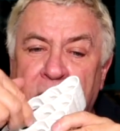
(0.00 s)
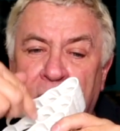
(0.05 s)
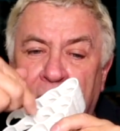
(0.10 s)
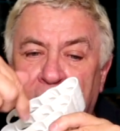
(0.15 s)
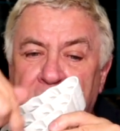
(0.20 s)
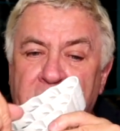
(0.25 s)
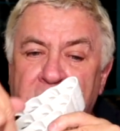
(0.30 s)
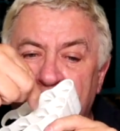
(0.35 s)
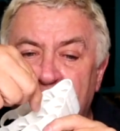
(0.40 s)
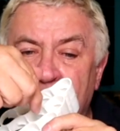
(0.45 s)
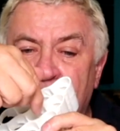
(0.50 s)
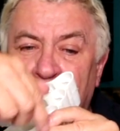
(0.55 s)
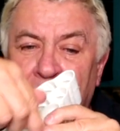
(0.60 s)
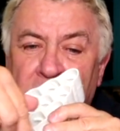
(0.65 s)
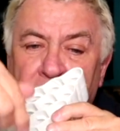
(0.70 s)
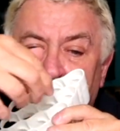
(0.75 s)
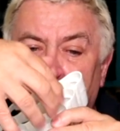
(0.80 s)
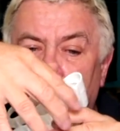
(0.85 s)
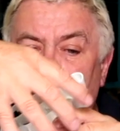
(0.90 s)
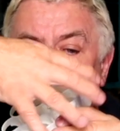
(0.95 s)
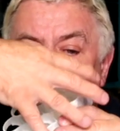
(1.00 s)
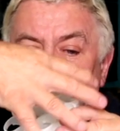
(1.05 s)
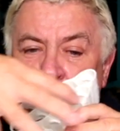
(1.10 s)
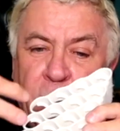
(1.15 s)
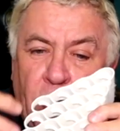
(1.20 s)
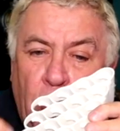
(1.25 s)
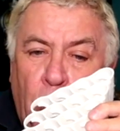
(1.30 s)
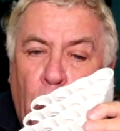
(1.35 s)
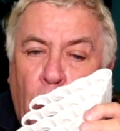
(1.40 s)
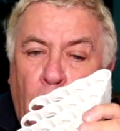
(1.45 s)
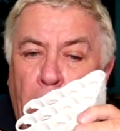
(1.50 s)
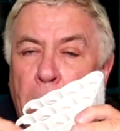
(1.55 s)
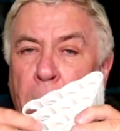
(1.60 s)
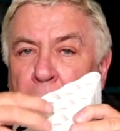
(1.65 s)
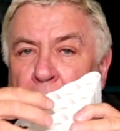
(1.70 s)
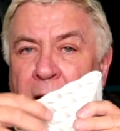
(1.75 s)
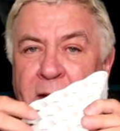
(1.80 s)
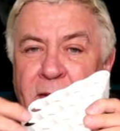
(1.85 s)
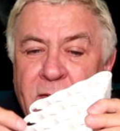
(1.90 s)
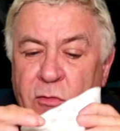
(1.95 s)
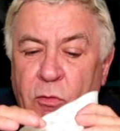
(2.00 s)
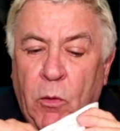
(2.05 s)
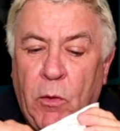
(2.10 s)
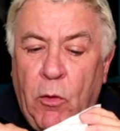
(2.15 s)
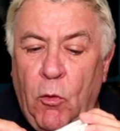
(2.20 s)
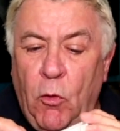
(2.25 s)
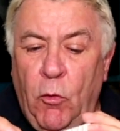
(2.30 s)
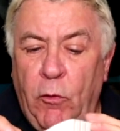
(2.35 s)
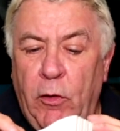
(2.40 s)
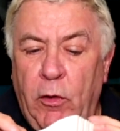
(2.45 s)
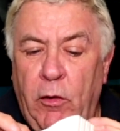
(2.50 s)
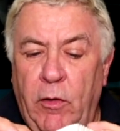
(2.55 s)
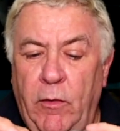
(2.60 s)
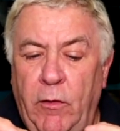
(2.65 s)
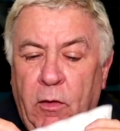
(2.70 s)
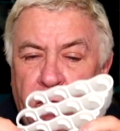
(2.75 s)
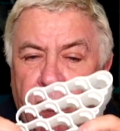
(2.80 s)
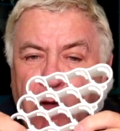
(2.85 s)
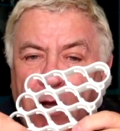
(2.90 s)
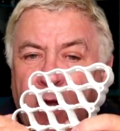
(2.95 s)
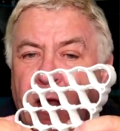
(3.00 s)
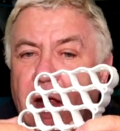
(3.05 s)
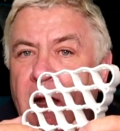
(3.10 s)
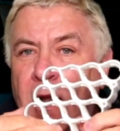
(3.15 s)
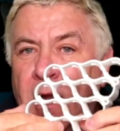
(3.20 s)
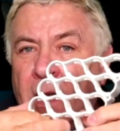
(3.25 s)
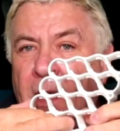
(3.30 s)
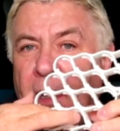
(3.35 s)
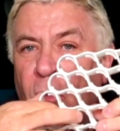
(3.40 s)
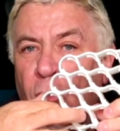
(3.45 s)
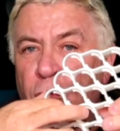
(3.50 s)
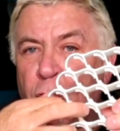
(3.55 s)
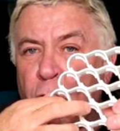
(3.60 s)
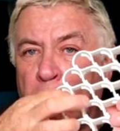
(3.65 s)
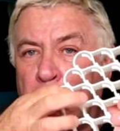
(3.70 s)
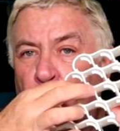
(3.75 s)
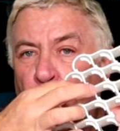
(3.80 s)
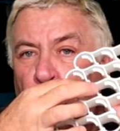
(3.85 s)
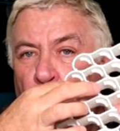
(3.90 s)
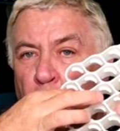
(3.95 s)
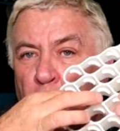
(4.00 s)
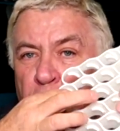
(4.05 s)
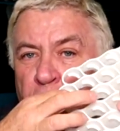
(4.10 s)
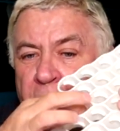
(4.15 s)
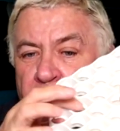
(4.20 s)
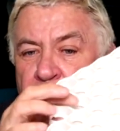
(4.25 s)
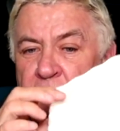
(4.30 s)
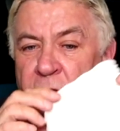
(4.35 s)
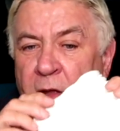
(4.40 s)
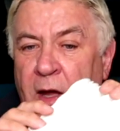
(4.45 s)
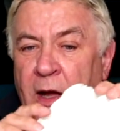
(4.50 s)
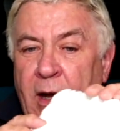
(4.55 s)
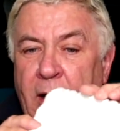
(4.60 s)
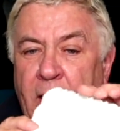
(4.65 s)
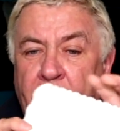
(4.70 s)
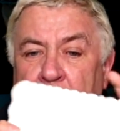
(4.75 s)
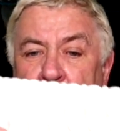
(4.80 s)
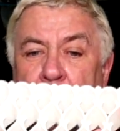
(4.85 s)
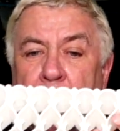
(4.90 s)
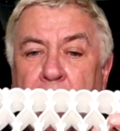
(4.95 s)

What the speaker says: and it's moving from one place to another, and there's little supports inside.